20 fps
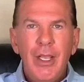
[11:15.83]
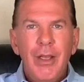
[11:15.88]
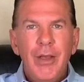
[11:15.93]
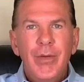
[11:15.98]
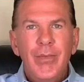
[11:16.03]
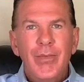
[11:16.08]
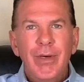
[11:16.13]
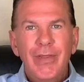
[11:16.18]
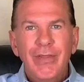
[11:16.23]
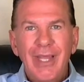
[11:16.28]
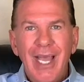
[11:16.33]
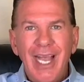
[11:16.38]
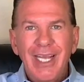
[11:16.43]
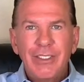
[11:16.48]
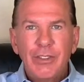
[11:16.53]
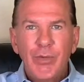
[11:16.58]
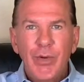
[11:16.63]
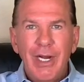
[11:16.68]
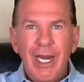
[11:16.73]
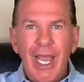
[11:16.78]
But
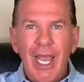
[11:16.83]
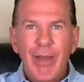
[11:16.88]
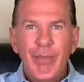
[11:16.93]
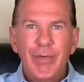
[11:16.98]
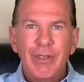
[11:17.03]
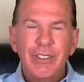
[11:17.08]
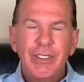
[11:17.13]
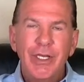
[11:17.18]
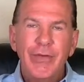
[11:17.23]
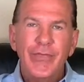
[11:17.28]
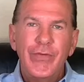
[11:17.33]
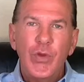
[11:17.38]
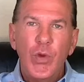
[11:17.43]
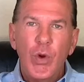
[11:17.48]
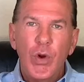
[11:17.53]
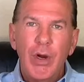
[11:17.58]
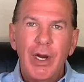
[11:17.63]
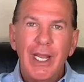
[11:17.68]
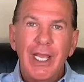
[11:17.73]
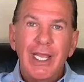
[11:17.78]
that's what happens if
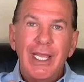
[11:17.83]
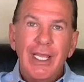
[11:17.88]
your